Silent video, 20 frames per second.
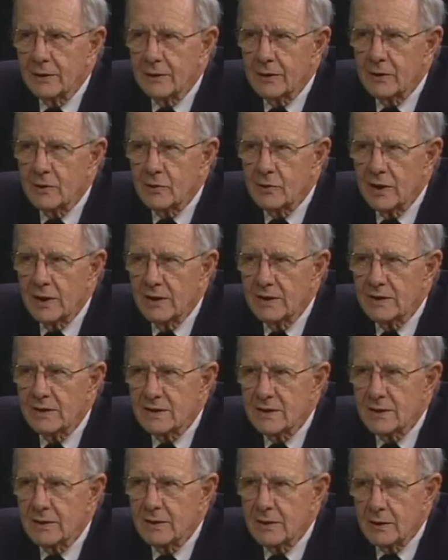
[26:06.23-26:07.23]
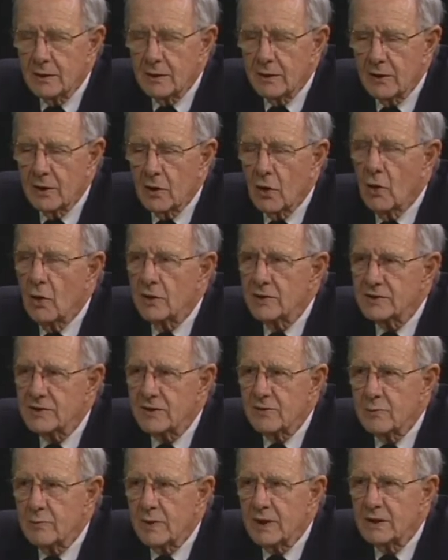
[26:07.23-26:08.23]
the United, uh, the
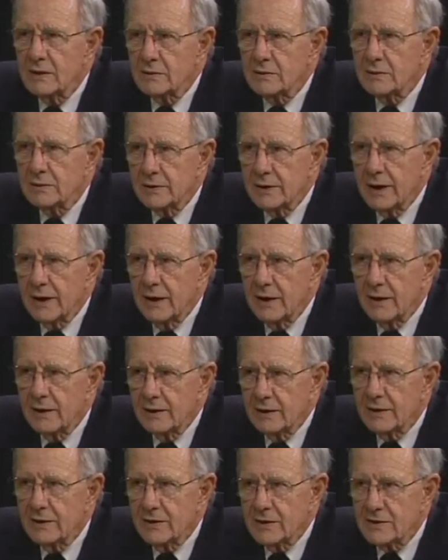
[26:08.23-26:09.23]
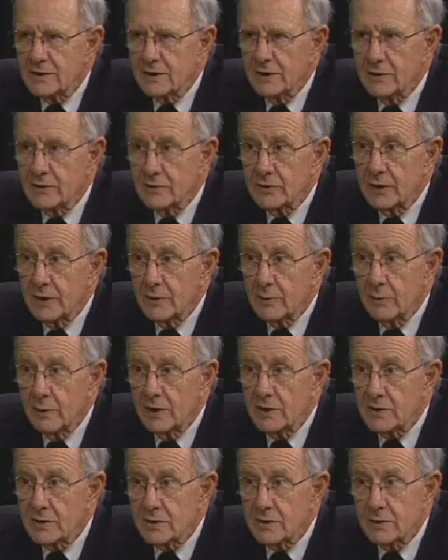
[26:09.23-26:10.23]
cost of medical care in this country
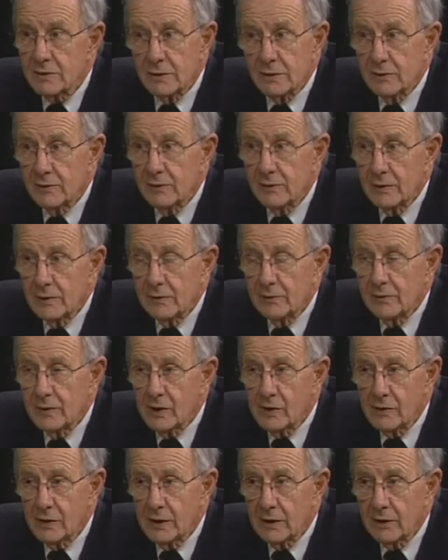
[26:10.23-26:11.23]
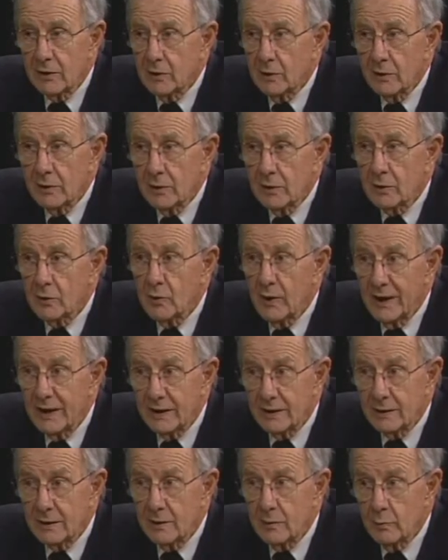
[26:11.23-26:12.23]
was very
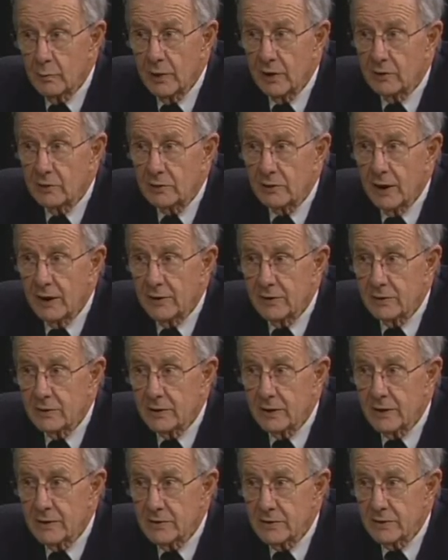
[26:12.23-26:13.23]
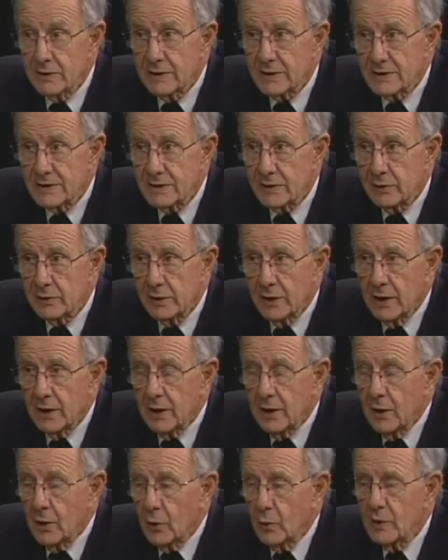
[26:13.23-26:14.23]
great compared to other countries. So
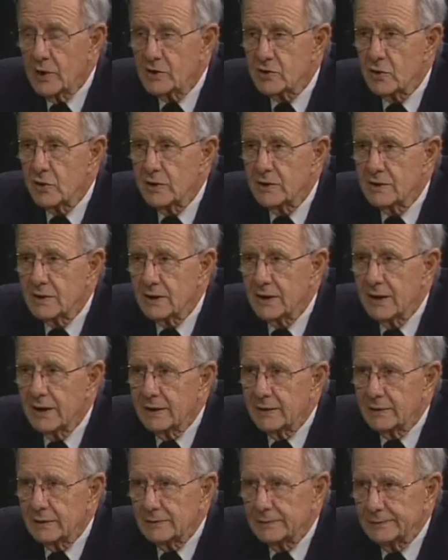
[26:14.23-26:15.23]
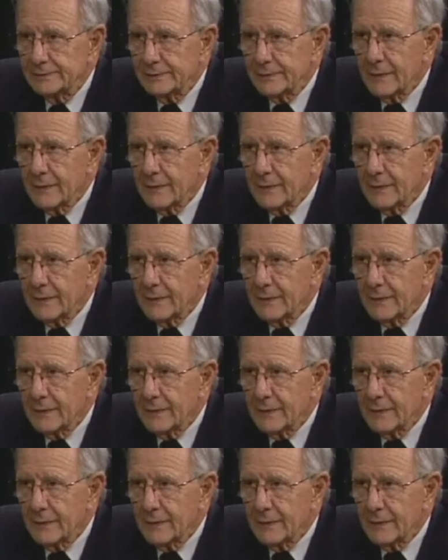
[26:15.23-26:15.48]
we joined together,